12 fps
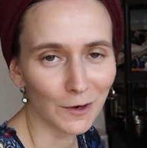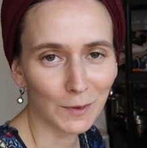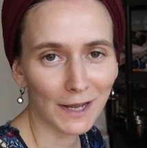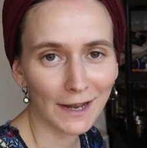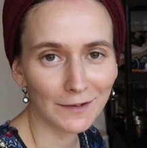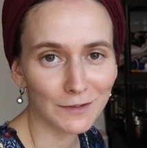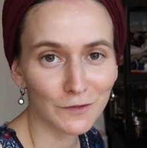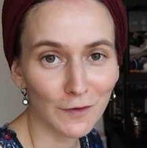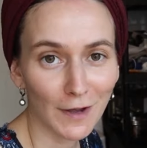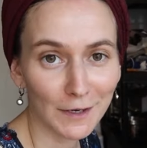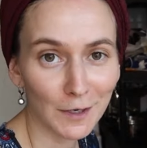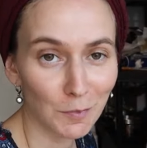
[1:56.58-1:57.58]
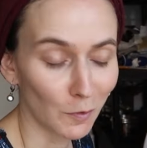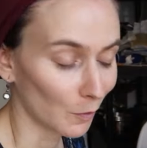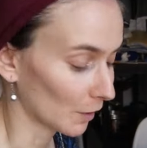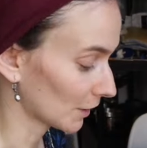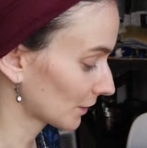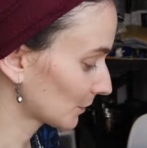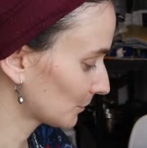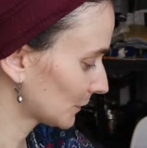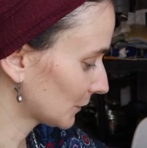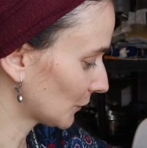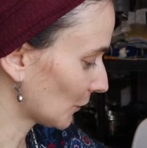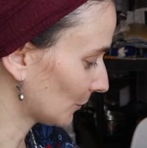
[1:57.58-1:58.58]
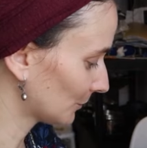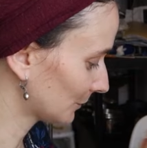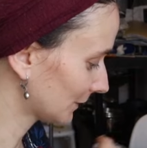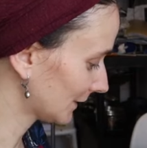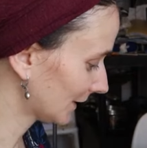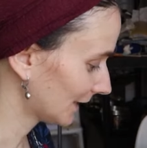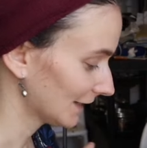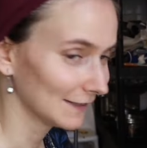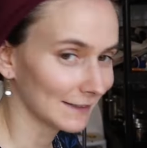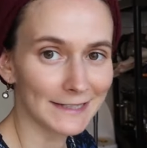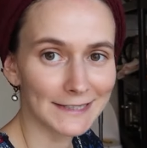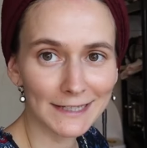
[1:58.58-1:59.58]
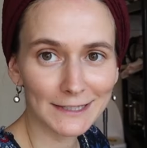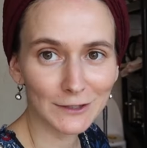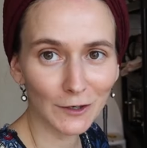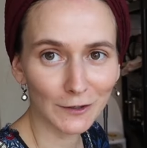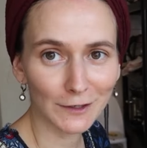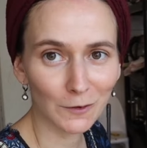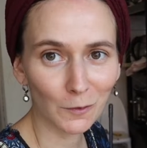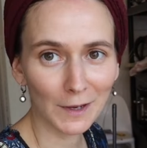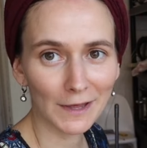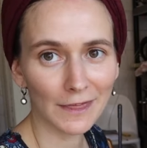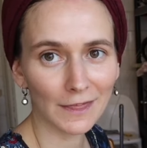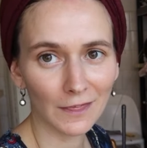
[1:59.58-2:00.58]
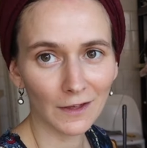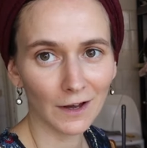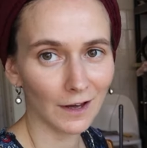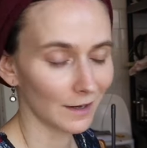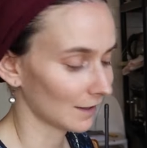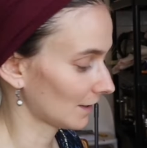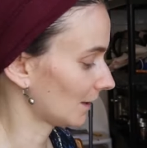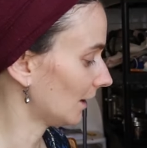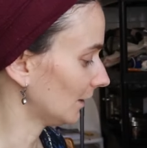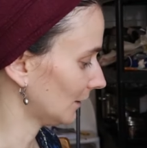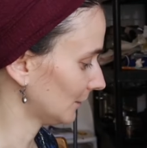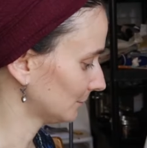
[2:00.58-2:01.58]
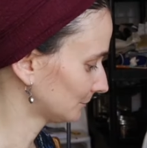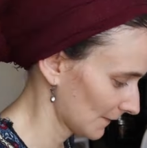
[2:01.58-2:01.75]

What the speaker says: we kind of divide up the work. So let's get started with the challah.